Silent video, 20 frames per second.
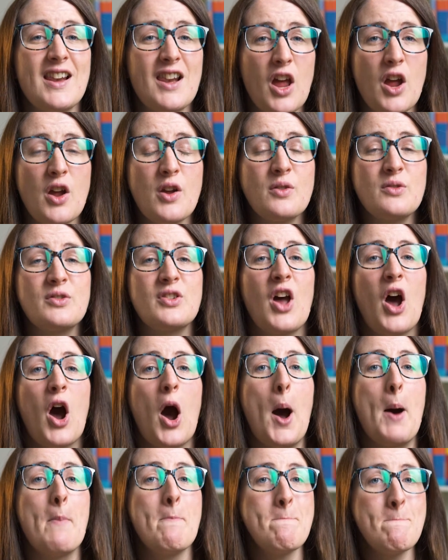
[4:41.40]
loans
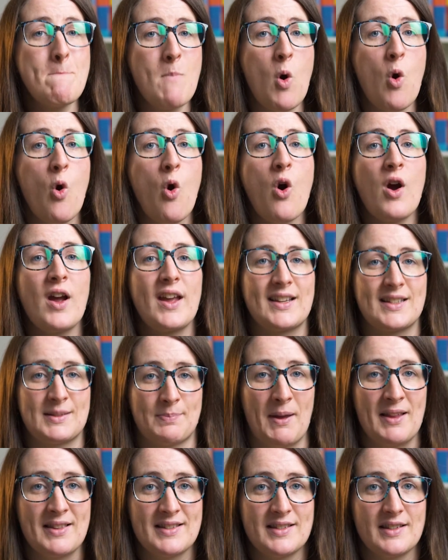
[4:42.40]
are more
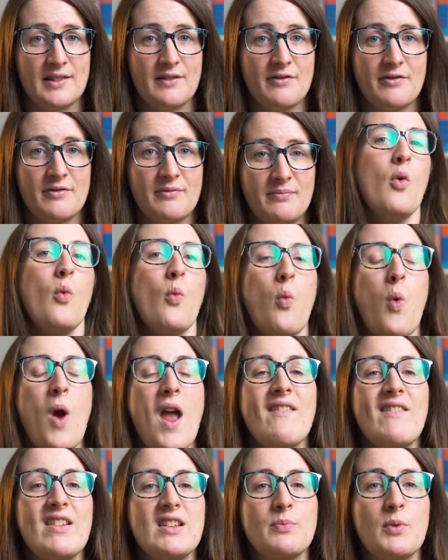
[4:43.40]
expensive.
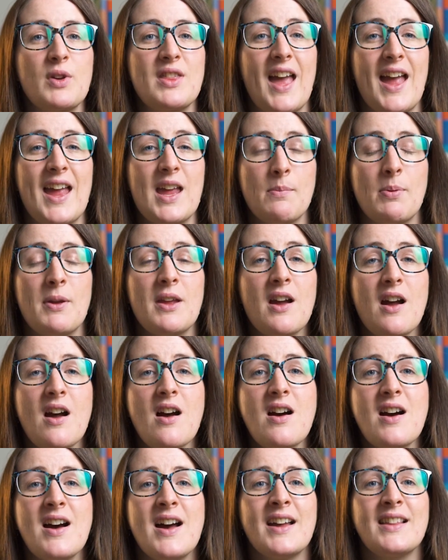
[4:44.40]
Whereas with
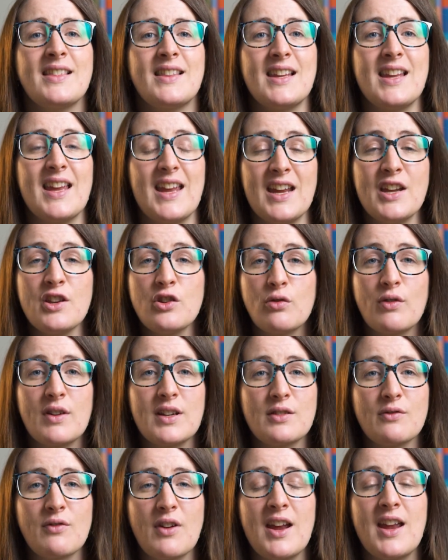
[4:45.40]
APR, the
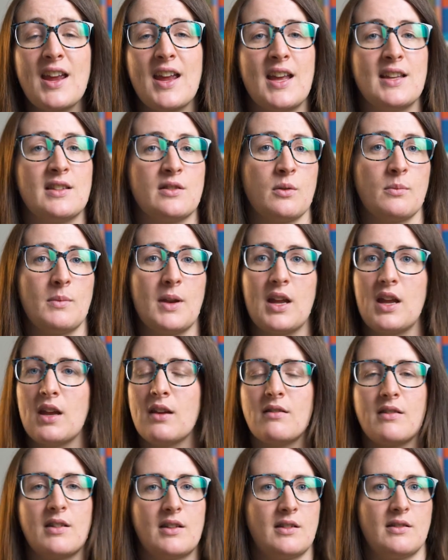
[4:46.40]
interest rate is
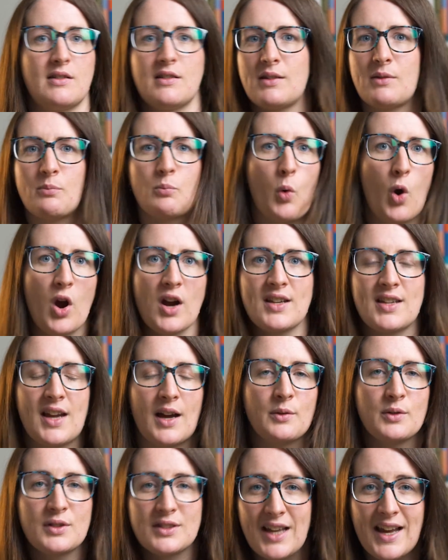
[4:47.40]
normally worked
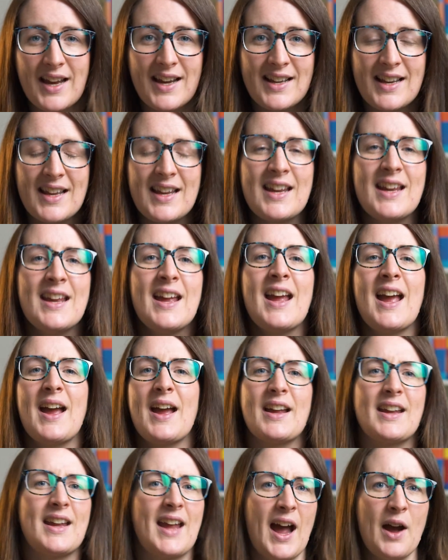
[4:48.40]
out daily,
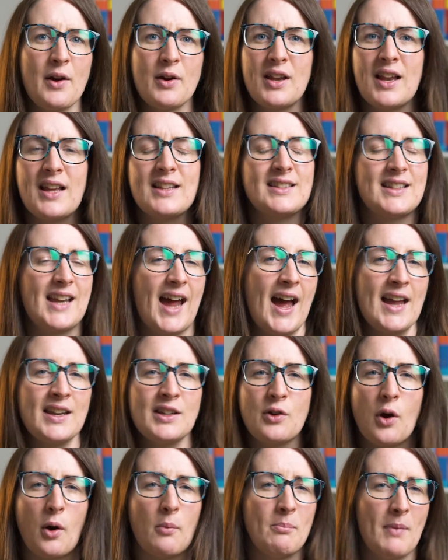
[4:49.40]
calculated and added
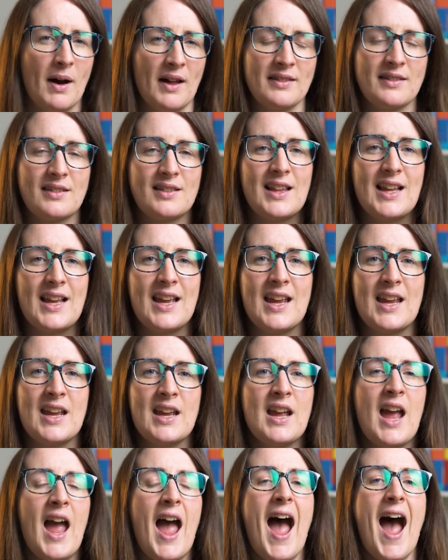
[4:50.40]
on monthly,
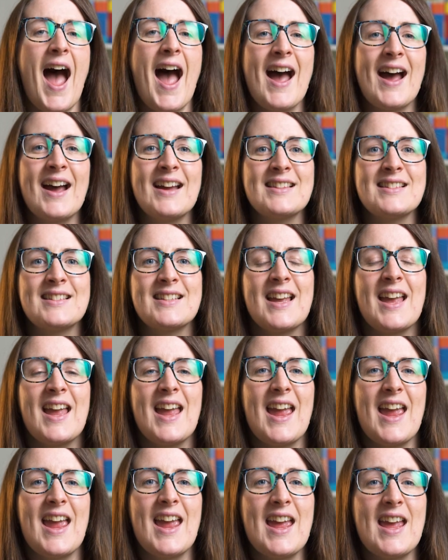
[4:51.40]
and
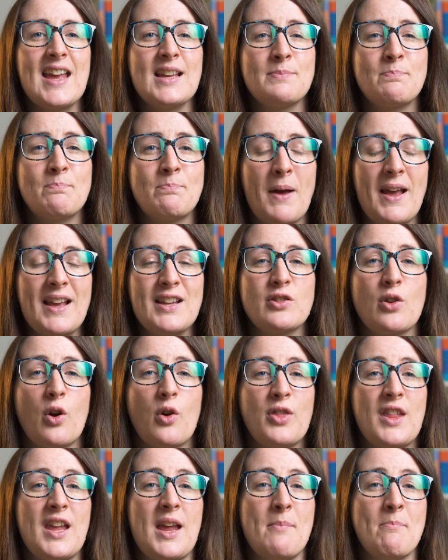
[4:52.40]
it is based
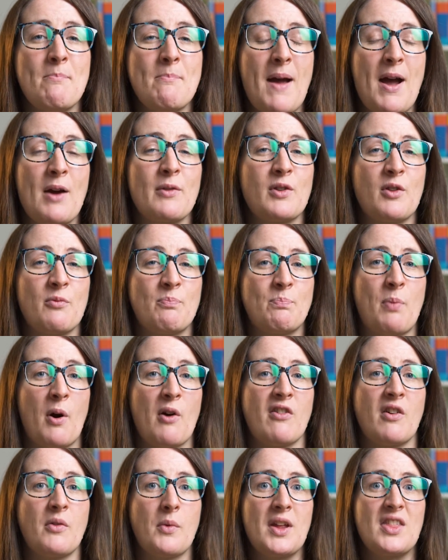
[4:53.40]
on the amount of
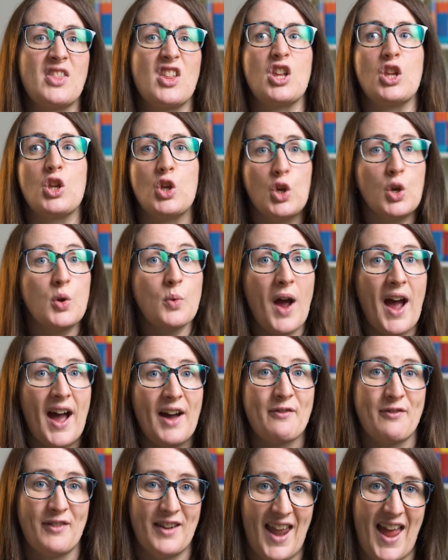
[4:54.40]
borrowing that you
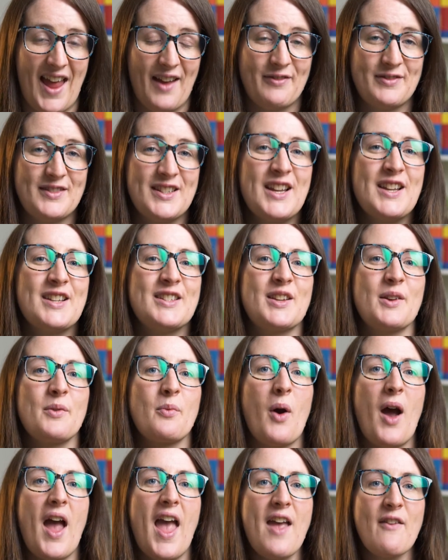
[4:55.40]
have left. So
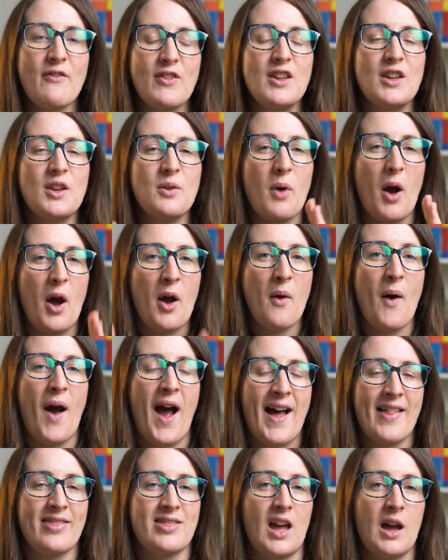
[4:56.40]
whatever you owe
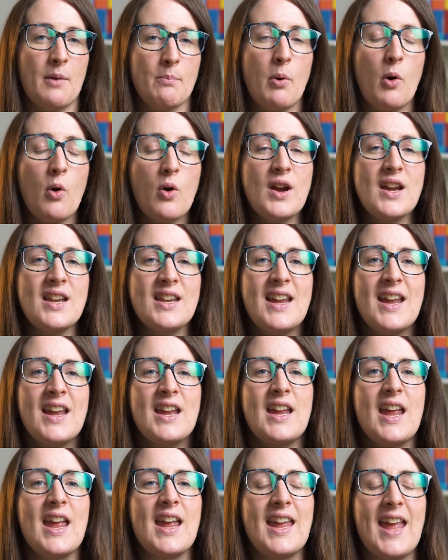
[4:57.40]
at that point,
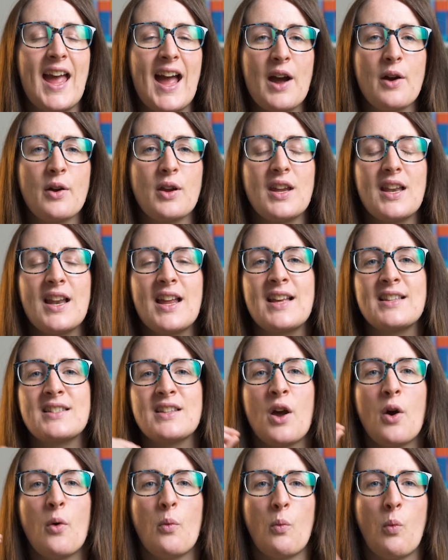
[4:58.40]
it calculates
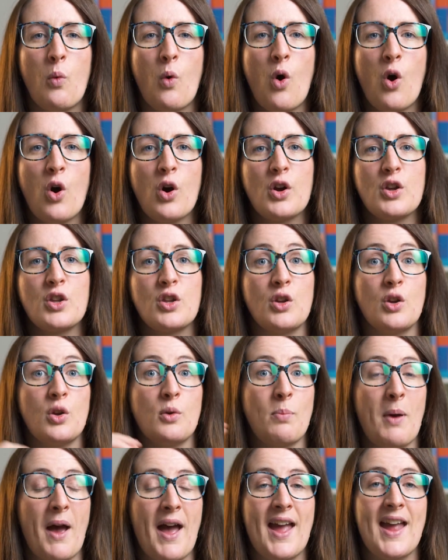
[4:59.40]
what you
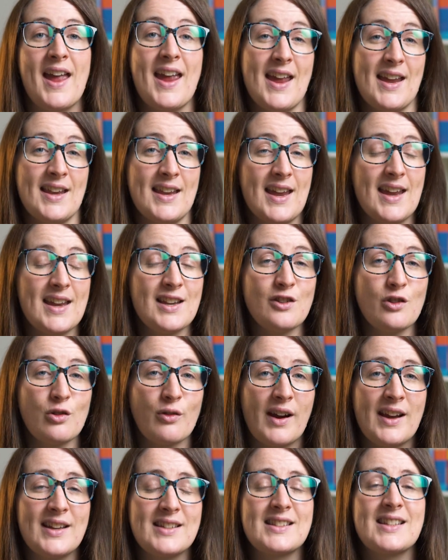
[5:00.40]
pay in
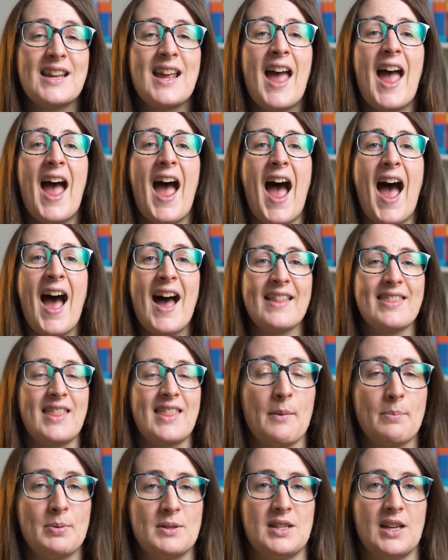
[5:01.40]
interest at
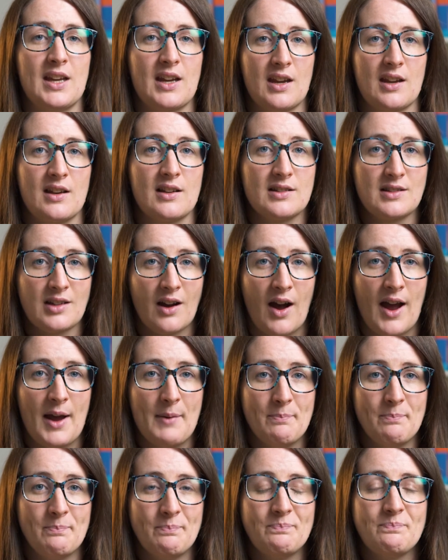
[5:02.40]
particular
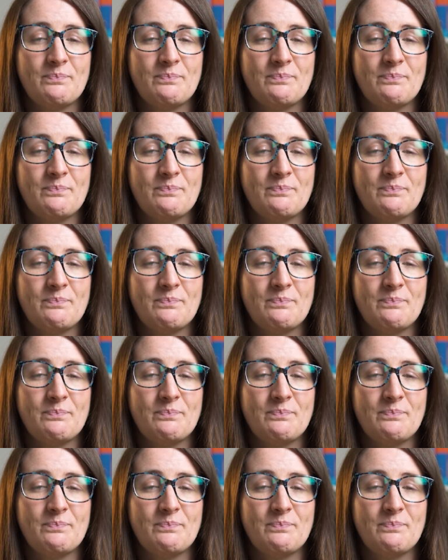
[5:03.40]
time.